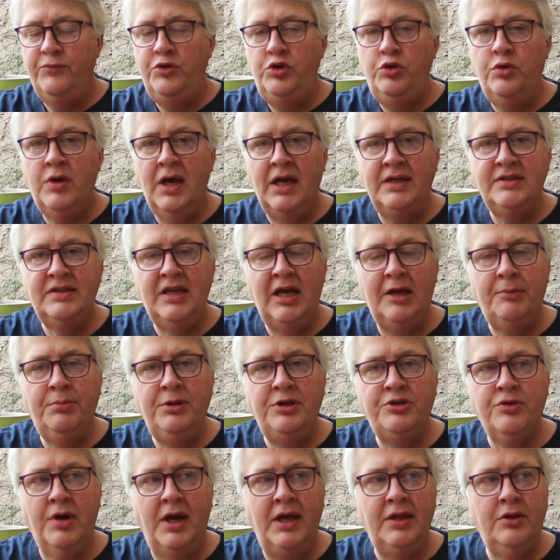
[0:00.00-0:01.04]
You guys had me
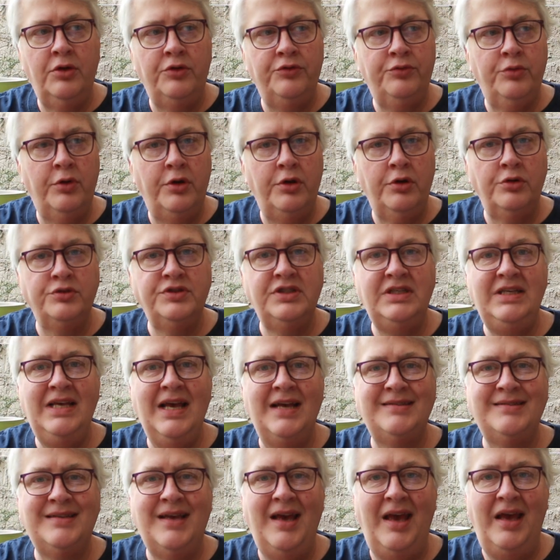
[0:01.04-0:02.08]
try those. What are those?
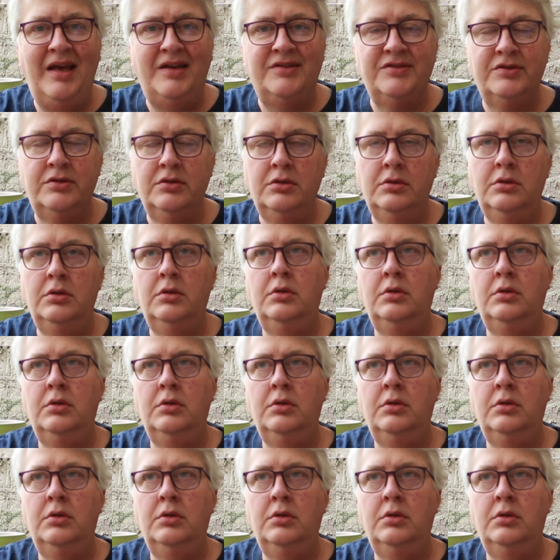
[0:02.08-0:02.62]
Yes cakes.